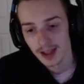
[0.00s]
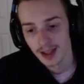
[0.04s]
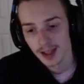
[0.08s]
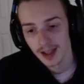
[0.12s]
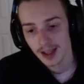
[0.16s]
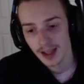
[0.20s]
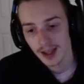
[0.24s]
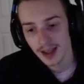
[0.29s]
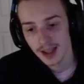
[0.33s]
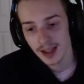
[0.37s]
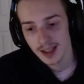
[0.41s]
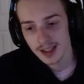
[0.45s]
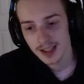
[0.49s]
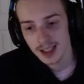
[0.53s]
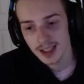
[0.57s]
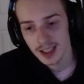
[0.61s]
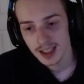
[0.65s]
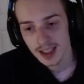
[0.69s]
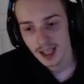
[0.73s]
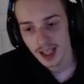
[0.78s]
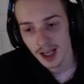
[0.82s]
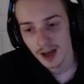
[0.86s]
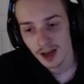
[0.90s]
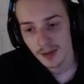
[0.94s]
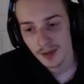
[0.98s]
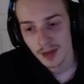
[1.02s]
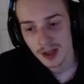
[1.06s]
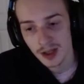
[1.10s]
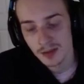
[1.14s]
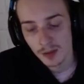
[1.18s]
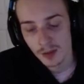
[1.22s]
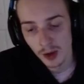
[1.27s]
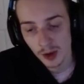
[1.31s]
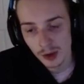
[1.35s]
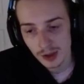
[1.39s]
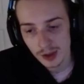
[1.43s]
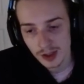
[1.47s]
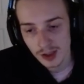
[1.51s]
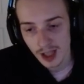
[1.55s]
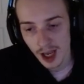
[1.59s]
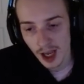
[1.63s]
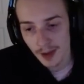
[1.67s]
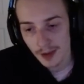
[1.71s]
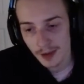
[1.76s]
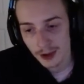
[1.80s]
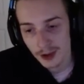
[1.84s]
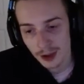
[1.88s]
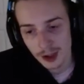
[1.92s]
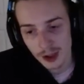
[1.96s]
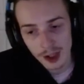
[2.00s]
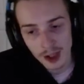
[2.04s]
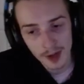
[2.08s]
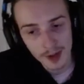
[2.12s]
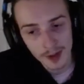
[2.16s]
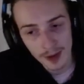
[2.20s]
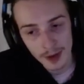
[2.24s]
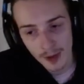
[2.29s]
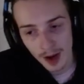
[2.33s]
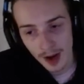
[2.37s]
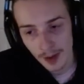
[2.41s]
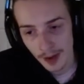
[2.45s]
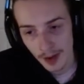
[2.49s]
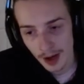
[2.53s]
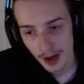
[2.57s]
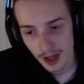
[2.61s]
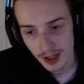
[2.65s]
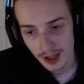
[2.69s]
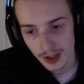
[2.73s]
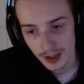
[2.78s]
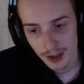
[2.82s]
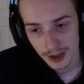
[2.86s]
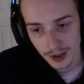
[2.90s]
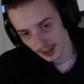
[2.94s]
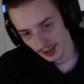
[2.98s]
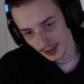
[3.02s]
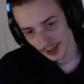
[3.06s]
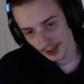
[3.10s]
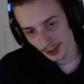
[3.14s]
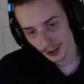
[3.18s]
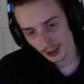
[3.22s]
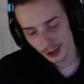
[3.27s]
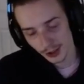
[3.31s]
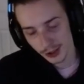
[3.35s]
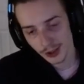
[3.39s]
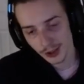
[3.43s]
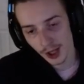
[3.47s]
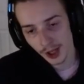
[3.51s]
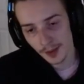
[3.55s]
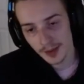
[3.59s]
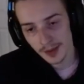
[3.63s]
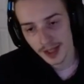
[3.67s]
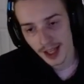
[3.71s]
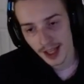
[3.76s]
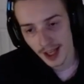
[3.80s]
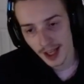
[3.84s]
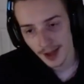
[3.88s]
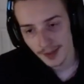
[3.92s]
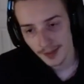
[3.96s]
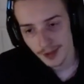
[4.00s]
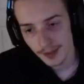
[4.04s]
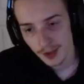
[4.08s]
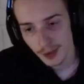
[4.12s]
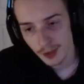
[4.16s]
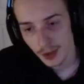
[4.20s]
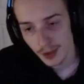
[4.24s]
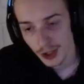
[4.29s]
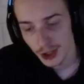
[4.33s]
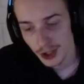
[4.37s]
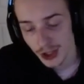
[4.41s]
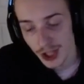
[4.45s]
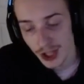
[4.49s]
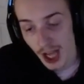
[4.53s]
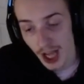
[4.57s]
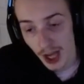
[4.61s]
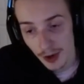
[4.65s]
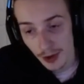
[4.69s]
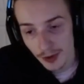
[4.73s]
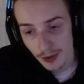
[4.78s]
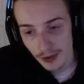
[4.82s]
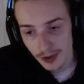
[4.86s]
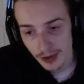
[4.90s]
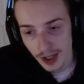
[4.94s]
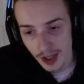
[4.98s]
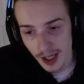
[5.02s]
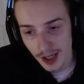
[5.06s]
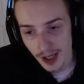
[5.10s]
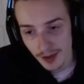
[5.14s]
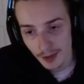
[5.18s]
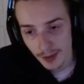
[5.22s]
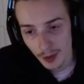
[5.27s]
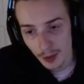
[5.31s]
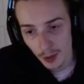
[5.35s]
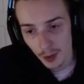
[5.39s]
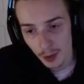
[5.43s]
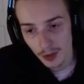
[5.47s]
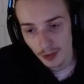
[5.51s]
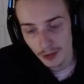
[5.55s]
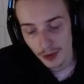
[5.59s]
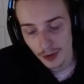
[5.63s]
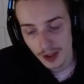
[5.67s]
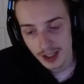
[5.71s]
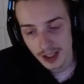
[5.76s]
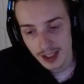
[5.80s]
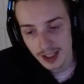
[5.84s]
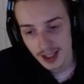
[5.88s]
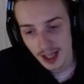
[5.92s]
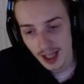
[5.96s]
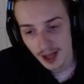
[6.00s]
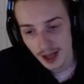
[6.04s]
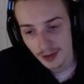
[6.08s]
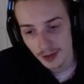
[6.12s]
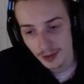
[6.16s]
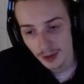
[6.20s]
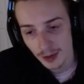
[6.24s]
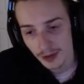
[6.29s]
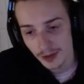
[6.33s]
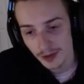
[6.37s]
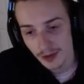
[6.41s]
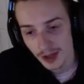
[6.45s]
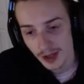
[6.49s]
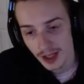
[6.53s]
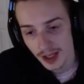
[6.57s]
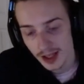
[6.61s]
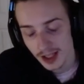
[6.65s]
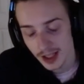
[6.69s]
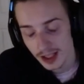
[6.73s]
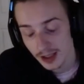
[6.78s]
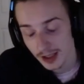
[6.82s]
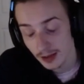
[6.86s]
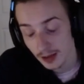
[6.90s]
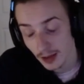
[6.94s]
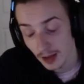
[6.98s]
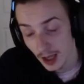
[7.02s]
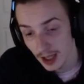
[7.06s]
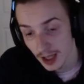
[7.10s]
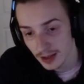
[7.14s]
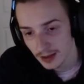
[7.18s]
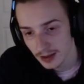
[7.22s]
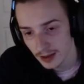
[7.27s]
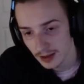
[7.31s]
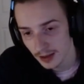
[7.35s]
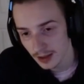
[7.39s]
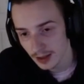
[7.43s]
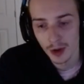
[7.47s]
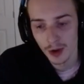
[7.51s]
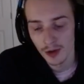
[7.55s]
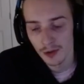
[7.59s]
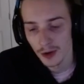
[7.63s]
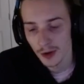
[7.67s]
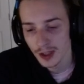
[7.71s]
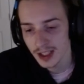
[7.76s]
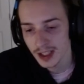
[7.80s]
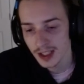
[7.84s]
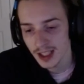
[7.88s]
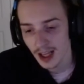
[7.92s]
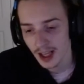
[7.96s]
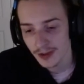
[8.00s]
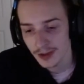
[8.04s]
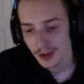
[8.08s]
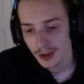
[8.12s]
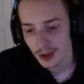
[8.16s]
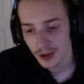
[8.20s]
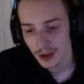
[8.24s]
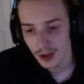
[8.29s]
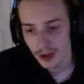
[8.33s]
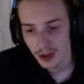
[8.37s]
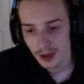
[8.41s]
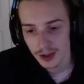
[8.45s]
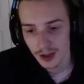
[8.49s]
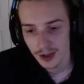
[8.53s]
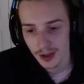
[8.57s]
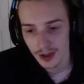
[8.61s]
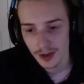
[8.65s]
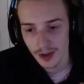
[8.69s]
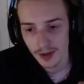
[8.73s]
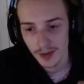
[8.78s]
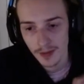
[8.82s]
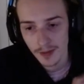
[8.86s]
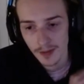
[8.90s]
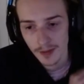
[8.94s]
And then 6th item is, most of the time, it's just going to be Rabadons. There are some games where Shadow Flame or Void Staff would fit in this slot. Void Staff is good into